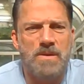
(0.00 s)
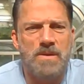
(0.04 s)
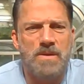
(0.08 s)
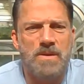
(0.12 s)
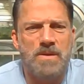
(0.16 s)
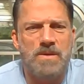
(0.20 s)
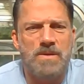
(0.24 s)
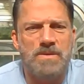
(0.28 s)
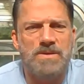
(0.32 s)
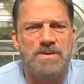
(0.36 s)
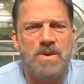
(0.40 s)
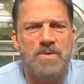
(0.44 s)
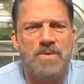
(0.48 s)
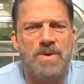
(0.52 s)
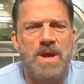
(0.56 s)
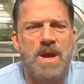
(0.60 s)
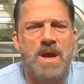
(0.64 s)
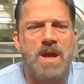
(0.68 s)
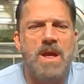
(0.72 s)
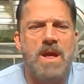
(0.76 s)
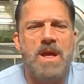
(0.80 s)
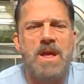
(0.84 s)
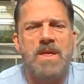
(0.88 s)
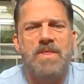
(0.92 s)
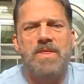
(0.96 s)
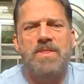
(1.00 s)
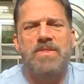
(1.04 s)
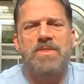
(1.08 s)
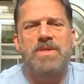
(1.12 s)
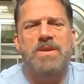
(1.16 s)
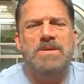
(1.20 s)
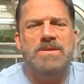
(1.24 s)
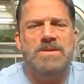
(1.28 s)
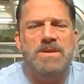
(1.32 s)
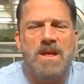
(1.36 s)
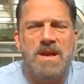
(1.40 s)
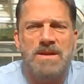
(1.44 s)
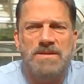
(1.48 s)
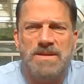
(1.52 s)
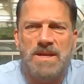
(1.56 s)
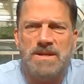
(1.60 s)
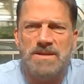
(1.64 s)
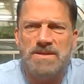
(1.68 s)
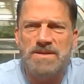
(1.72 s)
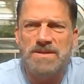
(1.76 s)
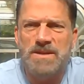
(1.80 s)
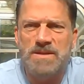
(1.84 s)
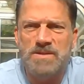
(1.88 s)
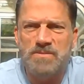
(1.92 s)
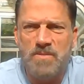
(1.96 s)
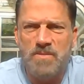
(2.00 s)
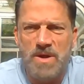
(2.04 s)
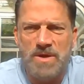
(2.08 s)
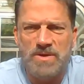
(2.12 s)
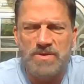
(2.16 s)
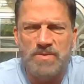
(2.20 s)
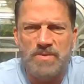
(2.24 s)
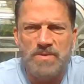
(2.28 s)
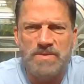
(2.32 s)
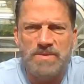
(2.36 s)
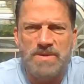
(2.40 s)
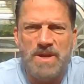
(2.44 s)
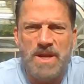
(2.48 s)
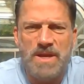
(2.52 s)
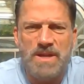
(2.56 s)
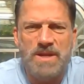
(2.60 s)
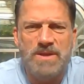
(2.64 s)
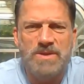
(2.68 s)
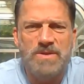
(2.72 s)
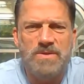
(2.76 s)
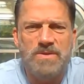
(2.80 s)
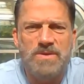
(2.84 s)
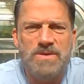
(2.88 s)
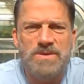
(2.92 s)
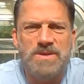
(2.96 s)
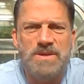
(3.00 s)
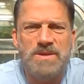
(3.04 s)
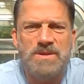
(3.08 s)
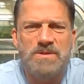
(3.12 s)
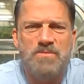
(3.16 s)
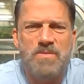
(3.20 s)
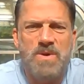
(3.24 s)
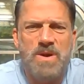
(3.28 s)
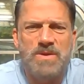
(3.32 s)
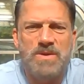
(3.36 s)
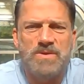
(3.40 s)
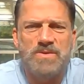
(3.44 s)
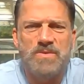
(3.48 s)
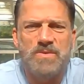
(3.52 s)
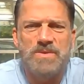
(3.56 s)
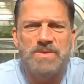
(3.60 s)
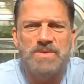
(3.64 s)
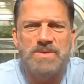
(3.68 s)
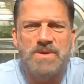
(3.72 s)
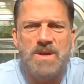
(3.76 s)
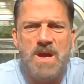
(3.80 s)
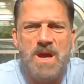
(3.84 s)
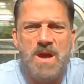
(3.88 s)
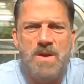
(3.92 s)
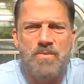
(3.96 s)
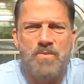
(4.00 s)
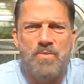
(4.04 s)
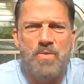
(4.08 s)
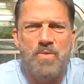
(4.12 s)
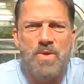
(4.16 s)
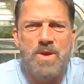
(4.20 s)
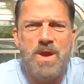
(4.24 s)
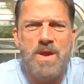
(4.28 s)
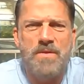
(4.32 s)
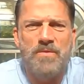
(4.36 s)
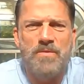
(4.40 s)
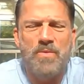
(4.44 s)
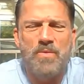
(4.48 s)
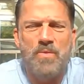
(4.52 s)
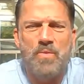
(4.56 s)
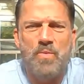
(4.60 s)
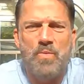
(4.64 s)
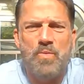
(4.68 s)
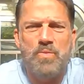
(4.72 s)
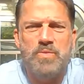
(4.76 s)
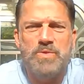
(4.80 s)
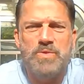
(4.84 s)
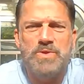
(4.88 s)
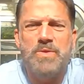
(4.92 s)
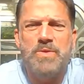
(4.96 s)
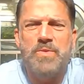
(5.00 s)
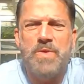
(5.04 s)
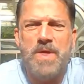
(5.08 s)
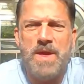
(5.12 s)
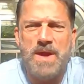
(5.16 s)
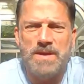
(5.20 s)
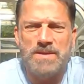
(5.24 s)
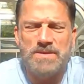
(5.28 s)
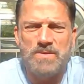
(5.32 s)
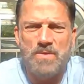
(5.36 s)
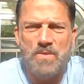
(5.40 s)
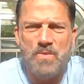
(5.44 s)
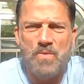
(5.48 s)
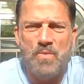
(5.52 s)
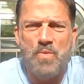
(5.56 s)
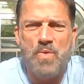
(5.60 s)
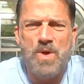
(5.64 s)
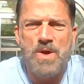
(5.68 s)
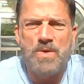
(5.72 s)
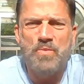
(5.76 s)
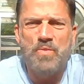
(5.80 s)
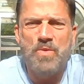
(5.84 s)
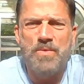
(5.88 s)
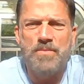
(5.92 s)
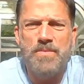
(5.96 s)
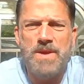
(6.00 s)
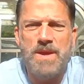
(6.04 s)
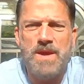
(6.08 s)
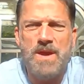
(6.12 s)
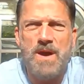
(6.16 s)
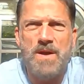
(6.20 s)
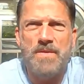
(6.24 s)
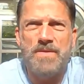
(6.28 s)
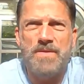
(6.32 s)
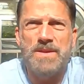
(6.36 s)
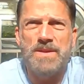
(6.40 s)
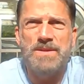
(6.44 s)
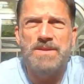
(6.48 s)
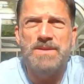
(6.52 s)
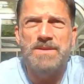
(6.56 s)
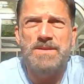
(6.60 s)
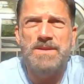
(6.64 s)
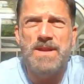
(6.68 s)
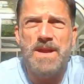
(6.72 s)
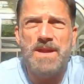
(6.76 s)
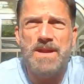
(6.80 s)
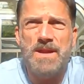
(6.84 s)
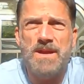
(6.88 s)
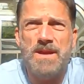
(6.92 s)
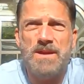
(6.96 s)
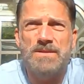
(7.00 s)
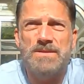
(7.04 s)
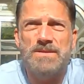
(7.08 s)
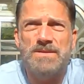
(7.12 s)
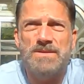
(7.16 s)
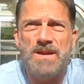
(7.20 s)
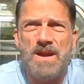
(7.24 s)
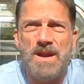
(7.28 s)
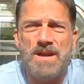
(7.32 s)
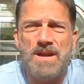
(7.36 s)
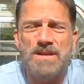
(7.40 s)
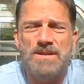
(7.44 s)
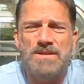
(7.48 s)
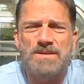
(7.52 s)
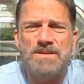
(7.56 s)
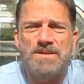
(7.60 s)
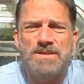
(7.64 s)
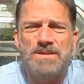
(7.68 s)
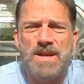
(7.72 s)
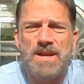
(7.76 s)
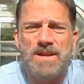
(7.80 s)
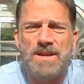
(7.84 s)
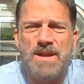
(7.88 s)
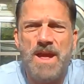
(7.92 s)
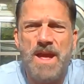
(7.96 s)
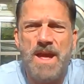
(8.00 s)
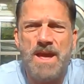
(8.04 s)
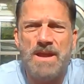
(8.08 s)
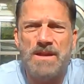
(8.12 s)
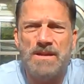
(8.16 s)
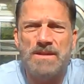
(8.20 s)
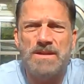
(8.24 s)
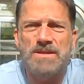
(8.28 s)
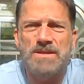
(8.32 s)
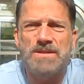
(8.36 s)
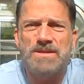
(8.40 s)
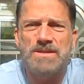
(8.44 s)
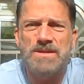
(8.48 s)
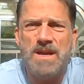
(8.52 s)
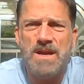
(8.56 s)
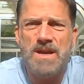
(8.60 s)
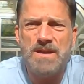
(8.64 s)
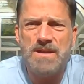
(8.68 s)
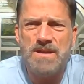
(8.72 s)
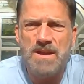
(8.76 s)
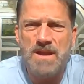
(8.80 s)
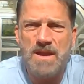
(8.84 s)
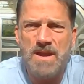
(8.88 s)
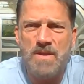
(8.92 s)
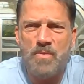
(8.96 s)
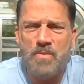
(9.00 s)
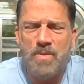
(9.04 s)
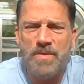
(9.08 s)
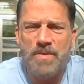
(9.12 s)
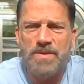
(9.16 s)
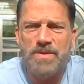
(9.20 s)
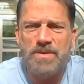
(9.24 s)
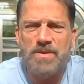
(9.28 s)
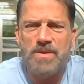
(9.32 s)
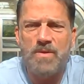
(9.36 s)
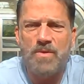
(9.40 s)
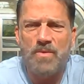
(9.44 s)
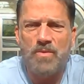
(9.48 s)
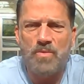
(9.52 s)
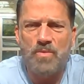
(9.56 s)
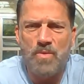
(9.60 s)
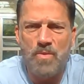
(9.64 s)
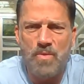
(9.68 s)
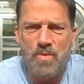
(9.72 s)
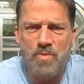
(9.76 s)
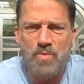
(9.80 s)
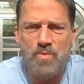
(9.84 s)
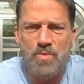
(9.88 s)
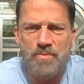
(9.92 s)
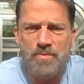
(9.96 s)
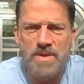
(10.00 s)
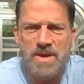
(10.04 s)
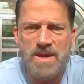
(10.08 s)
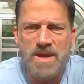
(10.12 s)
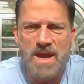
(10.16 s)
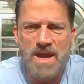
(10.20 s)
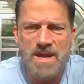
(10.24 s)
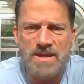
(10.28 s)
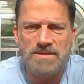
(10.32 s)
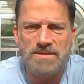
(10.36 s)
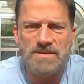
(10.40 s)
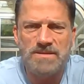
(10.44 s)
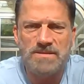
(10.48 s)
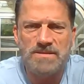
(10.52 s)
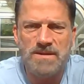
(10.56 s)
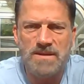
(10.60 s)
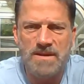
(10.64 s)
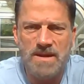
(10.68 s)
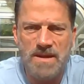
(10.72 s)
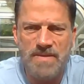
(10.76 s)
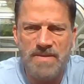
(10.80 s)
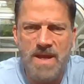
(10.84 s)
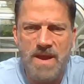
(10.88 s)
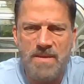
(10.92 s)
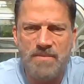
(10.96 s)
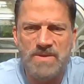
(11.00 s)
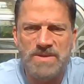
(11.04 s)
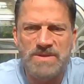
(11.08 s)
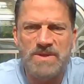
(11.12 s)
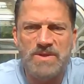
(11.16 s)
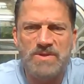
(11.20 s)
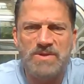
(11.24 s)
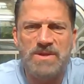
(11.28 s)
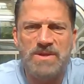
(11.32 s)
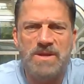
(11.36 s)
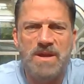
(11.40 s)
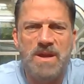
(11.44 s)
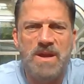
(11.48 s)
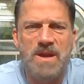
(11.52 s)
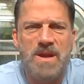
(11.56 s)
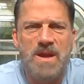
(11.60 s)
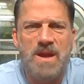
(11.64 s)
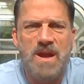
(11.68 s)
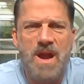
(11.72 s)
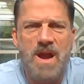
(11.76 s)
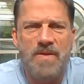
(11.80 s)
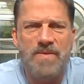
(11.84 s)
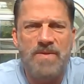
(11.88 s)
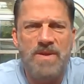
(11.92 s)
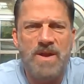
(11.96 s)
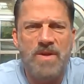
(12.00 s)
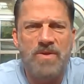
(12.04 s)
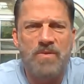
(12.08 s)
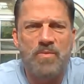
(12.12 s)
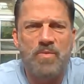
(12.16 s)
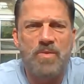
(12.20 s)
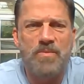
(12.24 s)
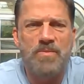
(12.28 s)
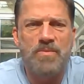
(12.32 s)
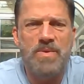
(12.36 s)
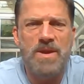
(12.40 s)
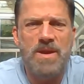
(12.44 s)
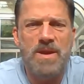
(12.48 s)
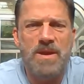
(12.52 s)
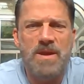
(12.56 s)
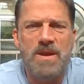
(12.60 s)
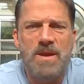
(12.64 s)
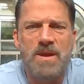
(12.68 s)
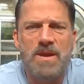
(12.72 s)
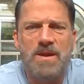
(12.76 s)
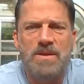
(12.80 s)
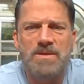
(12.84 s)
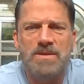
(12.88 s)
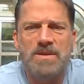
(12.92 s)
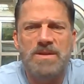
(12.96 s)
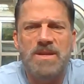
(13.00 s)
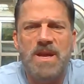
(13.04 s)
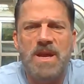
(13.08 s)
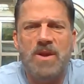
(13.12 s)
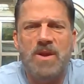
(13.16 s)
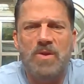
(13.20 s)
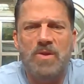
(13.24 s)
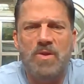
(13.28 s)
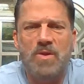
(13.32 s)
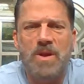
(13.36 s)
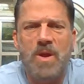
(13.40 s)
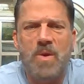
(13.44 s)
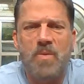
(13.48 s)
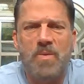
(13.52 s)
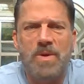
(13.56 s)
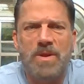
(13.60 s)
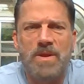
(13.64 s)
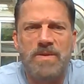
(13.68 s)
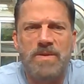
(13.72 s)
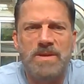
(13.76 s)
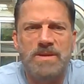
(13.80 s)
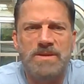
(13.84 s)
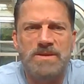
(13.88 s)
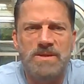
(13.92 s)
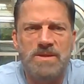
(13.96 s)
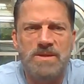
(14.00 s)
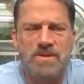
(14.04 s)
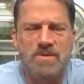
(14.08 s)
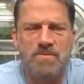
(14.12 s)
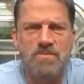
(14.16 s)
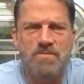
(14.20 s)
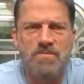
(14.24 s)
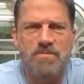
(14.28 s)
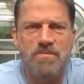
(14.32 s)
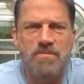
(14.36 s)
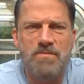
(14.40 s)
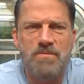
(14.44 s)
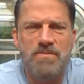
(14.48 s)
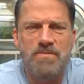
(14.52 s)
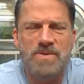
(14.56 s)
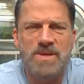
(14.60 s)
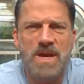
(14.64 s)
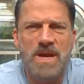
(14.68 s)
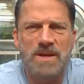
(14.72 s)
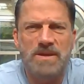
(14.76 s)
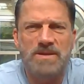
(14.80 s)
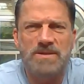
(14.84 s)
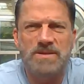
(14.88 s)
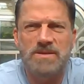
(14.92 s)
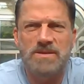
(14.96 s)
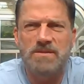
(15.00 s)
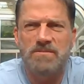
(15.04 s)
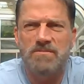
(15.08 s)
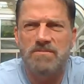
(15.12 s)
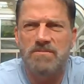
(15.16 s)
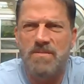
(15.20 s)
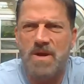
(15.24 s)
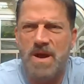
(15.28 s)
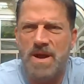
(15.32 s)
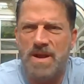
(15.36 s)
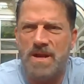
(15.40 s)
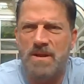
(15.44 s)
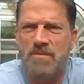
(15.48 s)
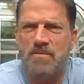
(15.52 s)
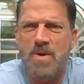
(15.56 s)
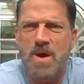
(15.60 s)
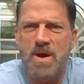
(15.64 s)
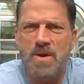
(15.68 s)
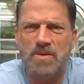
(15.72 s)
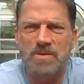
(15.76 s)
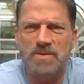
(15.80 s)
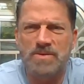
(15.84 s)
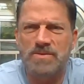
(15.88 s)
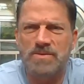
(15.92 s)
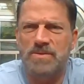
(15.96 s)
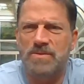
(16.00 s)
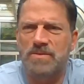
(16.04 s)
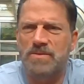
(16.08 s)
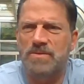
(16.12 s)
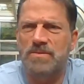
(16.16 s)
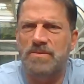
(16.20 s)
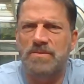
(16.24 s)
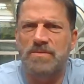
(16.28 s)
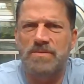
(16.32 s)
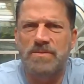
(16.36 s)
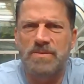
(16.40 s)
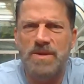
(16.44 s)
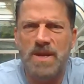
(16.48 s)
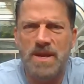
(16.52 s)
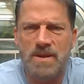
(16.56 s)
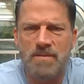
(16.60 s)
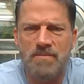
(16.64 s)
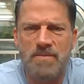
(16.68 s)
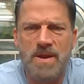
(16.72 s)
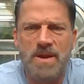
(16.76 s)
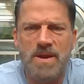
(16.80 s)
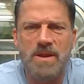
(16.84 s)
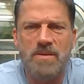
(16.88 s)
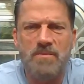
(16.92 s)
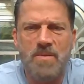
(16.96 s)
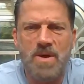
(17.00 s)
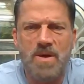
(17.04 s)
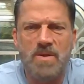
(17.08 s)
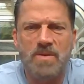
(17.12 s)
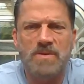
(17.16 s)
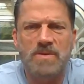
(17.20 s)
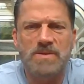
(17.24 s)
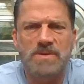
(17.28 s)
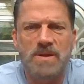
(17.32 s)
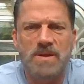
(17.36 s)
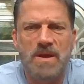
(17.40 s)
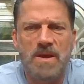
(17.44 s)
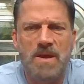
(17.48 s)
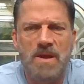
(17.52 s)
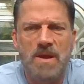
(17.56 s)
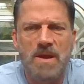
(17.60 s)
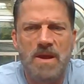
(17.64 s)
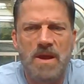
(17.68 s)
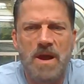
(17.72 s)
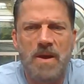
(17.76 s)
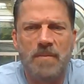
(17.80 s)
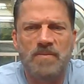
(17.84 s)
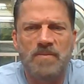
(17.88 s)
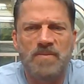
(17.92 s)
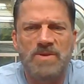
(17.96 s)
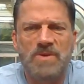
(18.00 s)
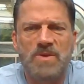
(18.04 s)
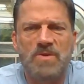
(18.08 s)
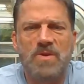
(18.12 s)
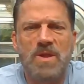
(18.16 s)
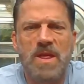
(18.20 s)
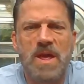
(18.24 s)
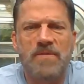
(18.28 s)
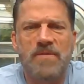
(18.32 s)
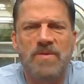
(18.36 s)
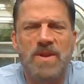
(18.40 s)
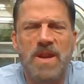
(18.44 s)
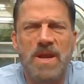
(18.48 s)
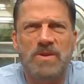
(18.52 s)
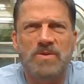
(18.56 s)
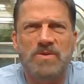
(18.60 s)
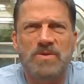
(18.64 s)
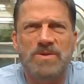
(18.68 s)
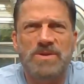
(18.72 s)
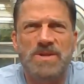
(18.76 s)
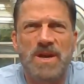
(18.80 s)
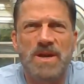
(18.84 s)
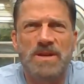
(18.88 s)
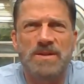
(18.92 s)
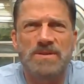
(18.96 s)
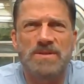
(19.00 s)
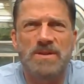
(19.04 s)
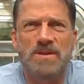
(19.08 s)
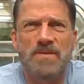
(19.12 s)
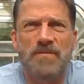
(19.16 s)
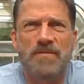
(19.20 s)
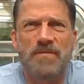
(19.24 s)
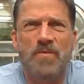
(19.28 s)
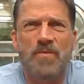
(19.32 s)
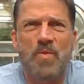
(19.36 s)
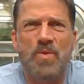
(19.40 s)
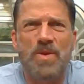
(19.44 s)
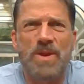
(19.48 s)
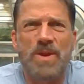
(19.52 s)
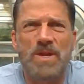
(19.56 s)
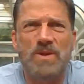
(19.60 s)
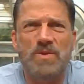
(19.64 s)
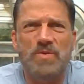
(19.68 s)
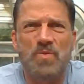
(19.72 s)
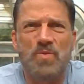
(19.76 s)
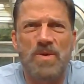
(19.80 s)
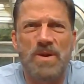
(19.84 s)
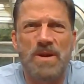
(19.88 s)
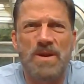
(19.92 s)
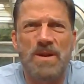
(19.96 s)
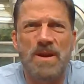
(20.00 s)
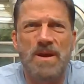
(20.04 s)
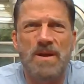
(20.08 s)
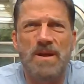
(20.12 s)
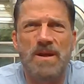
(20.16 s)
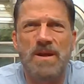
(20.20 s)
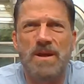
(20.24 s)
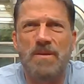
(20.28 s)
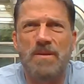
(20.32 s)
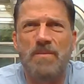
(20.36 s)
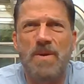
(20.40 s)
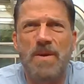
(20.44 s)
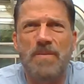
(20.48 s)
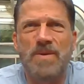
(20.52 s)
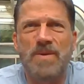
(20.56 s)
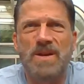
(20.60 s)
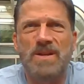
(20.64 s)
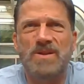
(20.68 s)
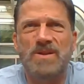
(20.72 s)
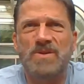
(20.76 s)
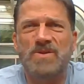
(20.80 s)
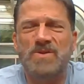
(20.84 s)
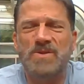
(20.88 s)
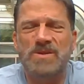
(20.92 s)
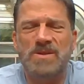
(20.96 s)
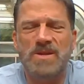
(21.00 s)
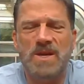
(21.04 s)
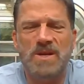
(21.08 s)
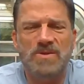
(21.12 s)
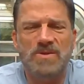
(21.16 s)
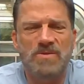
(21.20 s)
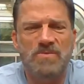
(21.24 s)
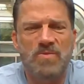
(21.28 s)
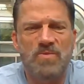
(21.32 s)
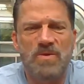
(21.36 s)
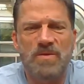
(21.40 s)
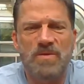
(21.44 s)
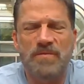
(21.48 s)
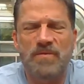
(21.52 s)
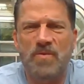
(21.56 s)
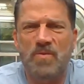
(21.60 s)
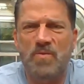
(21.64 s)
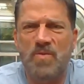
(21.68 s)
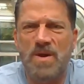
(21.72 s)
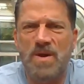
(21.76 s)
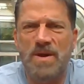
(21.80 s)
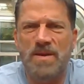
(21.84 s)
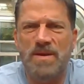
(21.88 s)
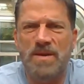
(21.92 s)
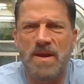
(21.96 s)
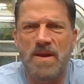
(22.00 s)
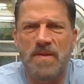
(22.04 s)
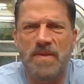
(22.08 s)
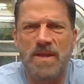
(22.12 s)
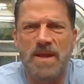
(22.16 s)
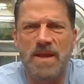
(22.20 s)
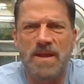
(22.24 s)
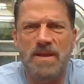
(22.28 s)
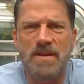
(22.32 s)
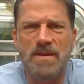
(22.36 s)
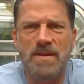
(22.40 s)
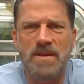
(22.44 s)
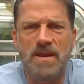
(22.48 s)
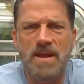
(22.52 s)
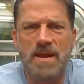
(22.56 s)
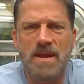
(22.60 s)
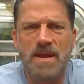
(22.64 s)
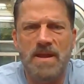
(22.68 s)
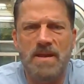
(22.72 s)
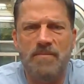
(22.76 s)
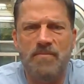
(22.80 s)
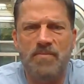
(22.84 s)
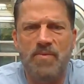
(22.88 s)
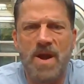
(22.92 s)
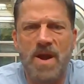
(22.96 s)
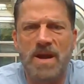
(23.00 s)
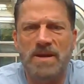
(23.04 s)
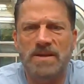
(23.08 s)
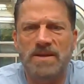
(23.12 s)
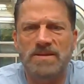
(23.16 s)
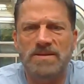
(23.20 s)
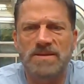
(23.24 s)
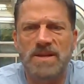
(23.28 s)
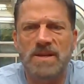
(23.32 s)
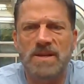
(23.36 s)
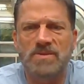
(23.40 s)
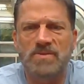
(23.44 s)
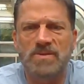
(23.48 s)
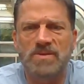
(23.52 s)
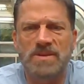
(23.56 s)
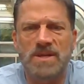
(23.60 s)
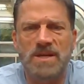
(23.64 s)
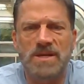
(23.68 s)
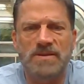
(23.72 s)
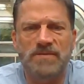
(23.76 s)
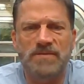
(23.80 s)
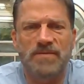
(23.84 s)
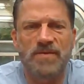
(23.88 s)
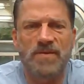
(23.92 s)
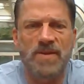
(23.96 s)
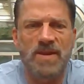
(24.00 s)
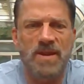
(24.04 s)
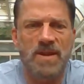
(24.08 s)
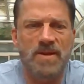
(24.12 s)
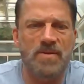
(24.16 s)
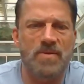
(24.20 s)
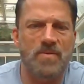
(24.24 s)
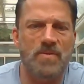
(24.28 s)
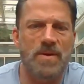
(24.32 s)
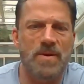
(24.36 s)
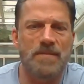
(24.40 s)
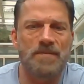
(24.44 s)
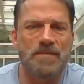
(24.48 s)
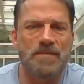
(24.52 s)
So this class has 6 modules, and each of the 6 modules will cover 2 things. One will be on the data science, data analyst side, and what your role will be as in that position. And the other will be to take a look at one of these new text mining models or data mining models. So you'll have an exercise for each one. It might be a discussion board for one, and then a practice exercise for the other one.